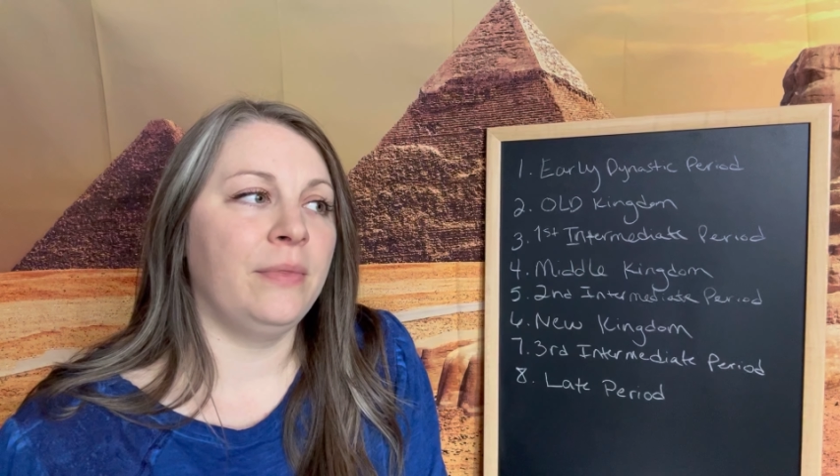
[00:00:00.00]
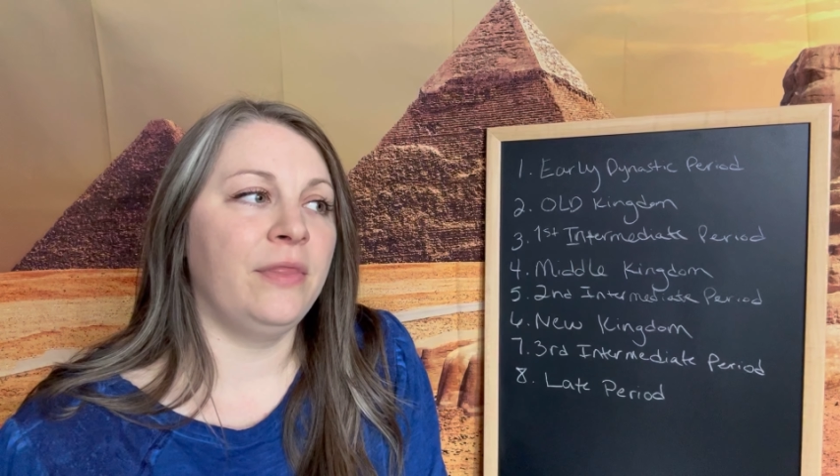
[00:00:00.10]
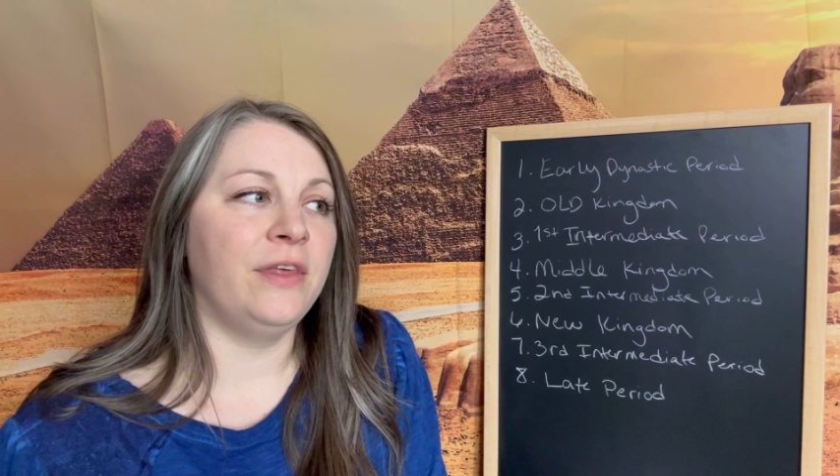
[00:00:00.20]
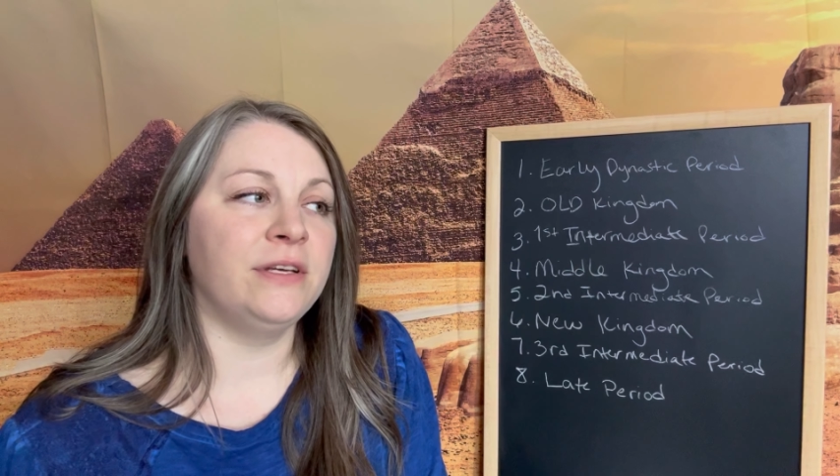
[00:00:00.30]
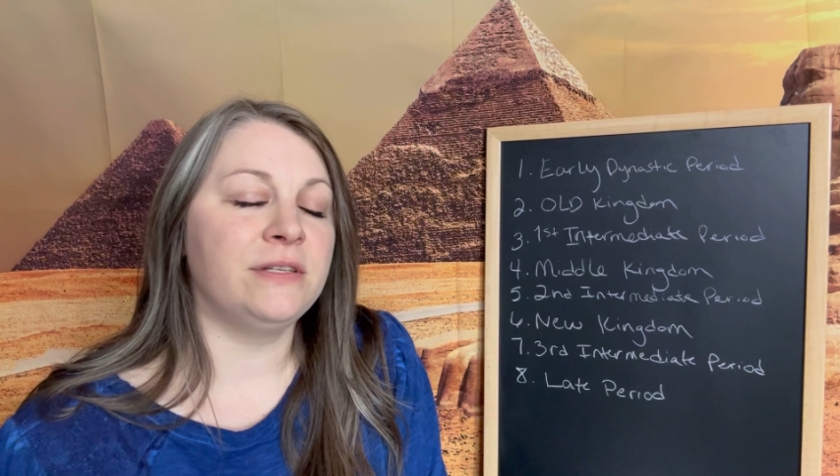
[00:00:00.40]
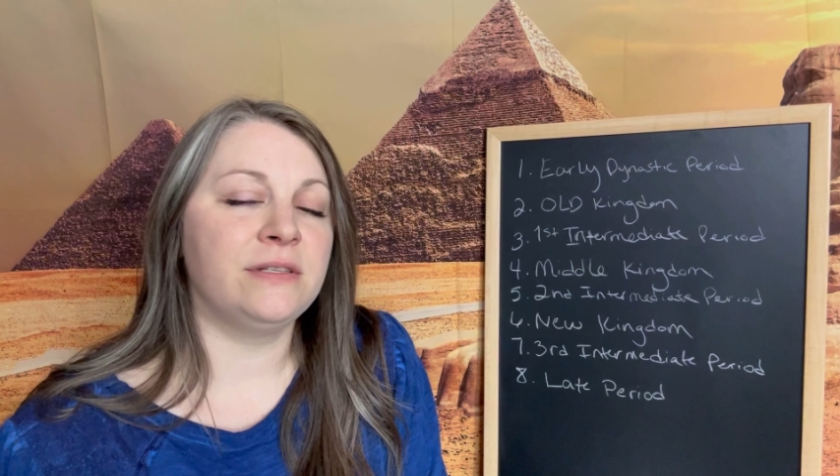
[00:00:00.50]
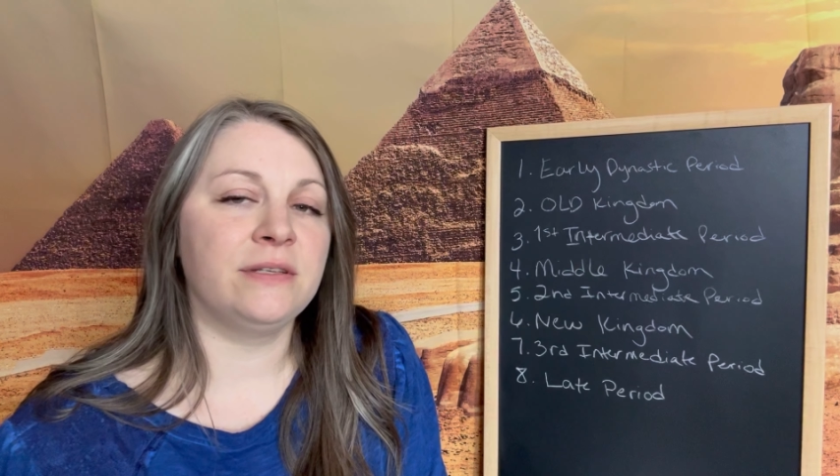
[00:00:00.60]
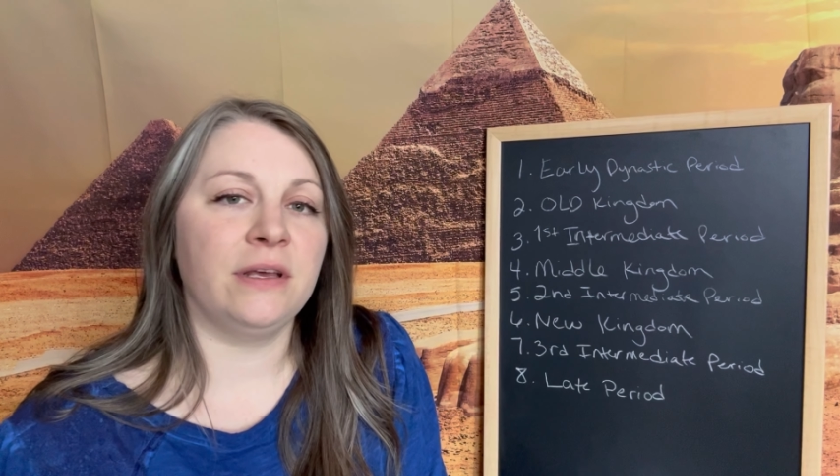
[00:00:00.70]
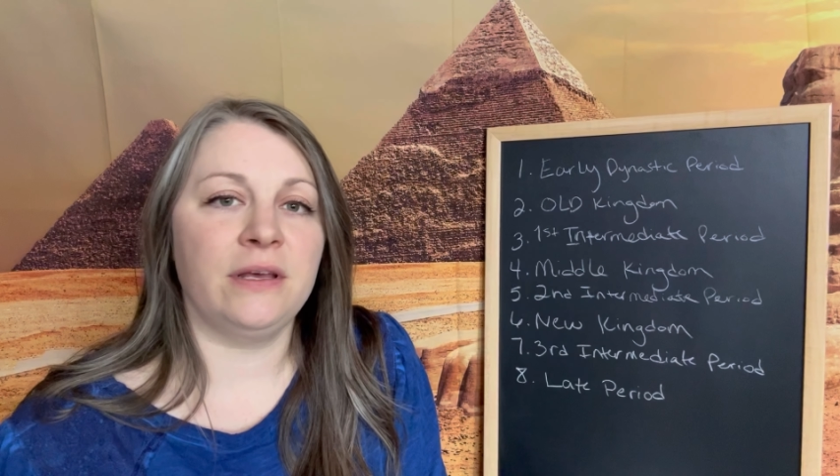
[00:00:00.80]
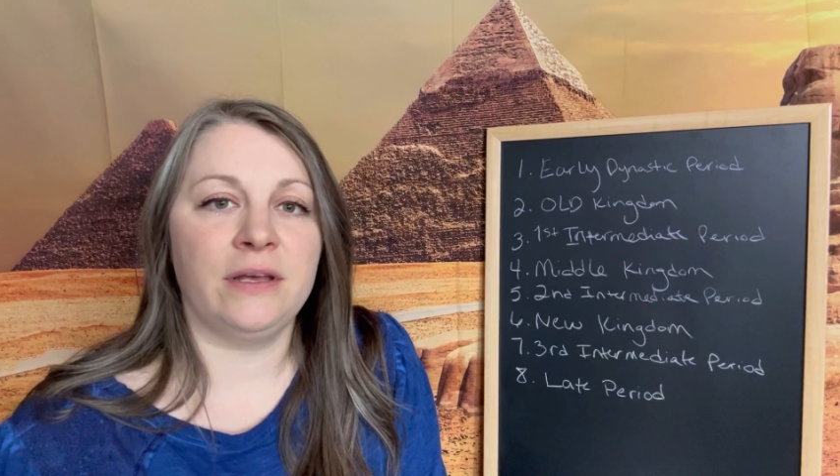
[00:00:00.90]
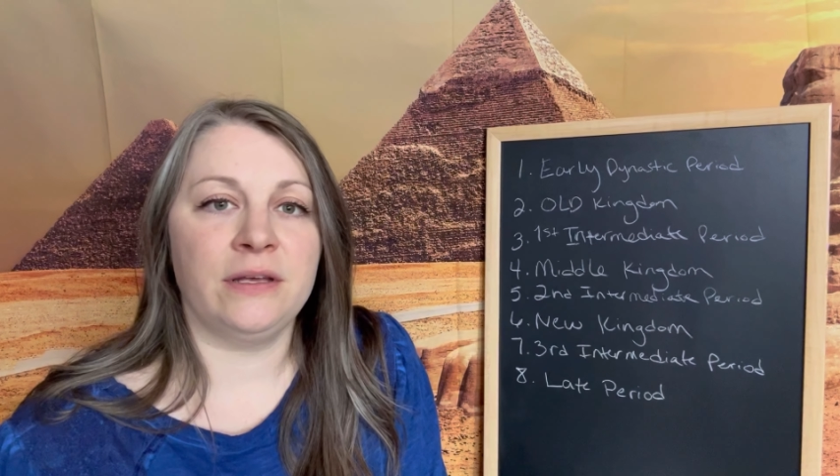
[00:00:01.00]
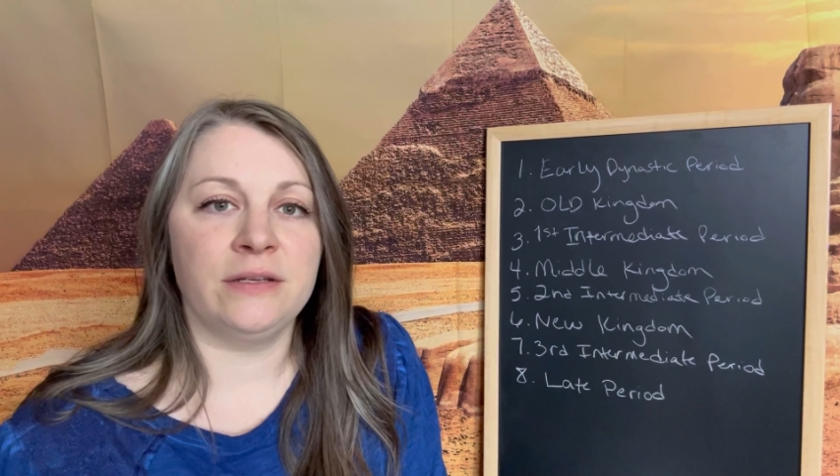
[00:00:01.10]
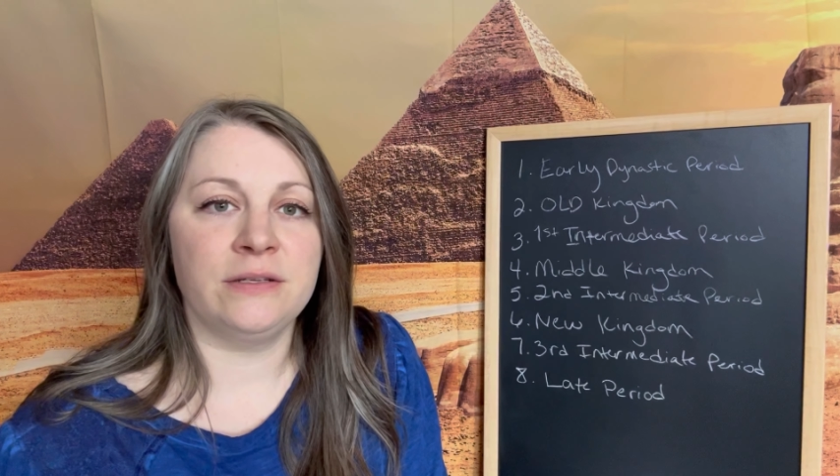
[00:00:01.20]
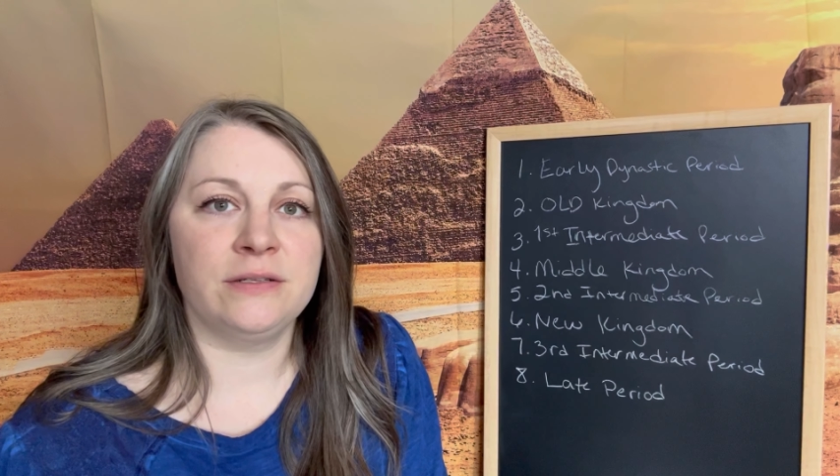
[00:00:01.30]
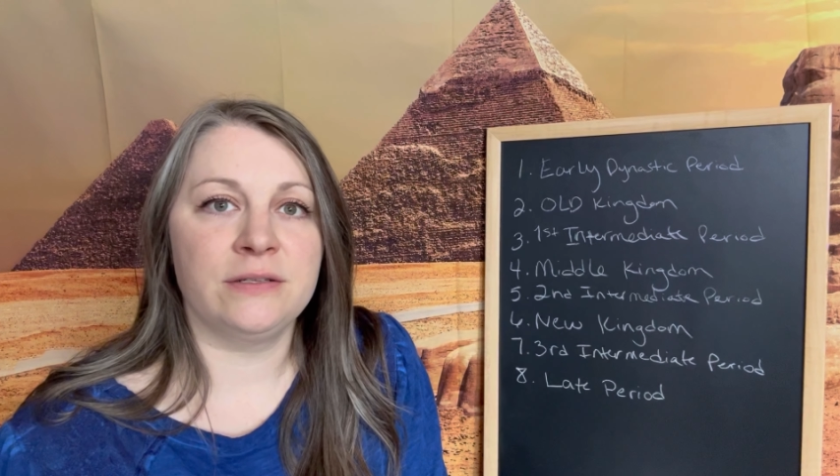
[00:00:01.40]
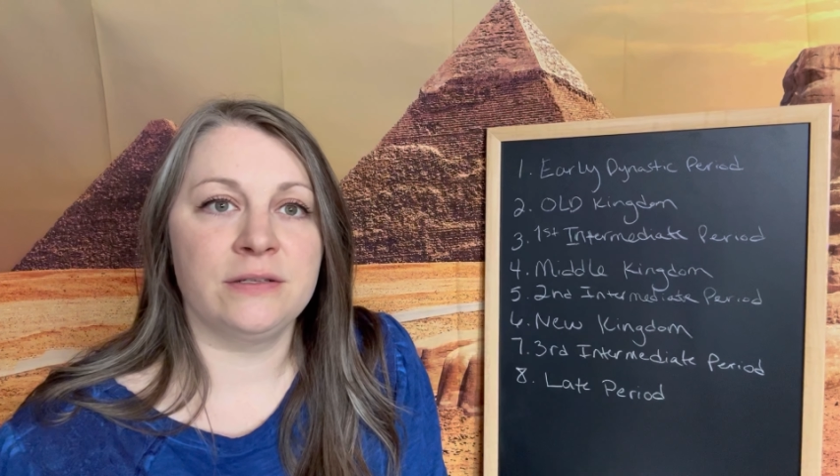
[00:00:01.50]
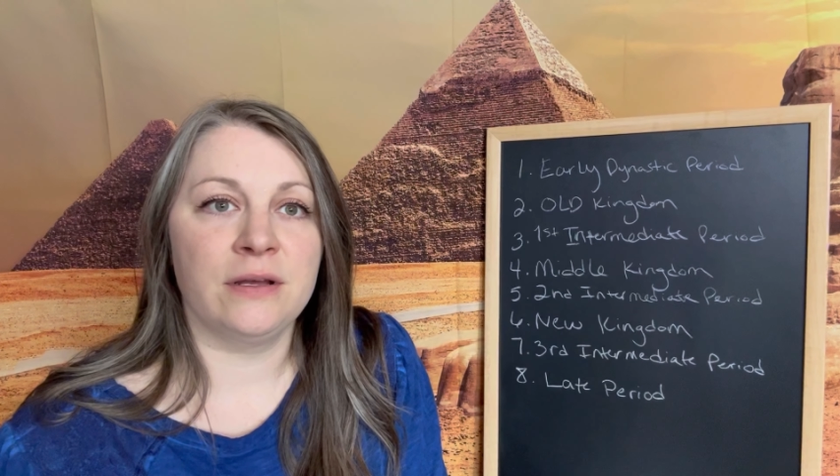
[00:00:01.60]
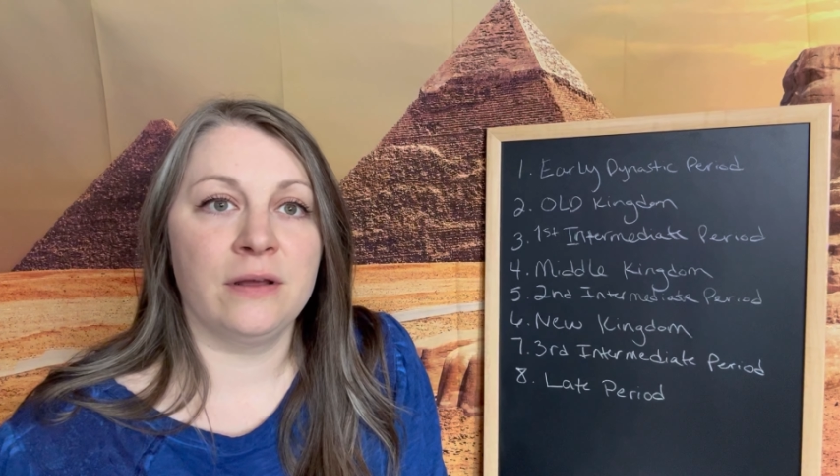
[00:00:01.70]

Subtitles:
This is